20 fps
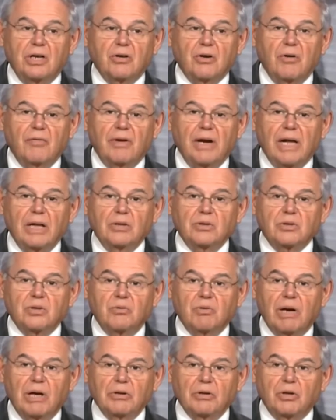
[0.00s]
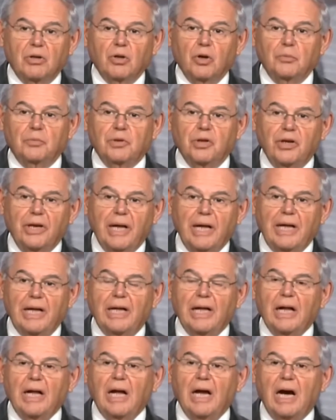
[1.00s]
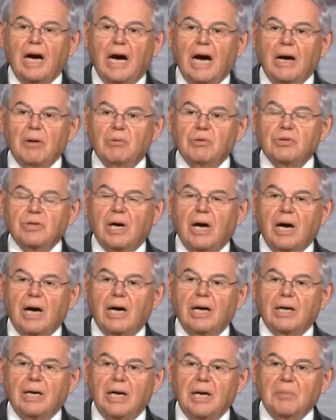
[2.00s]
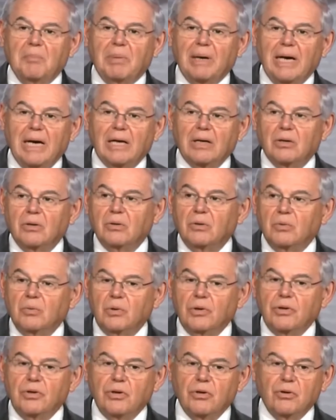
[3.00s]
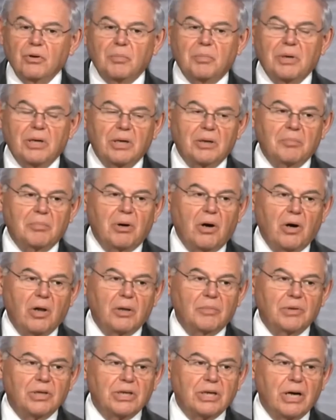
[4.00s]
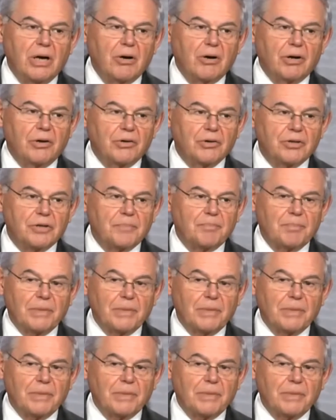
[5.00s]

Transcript: Values around the globe. Today, I was on a panel with European parliamentarians,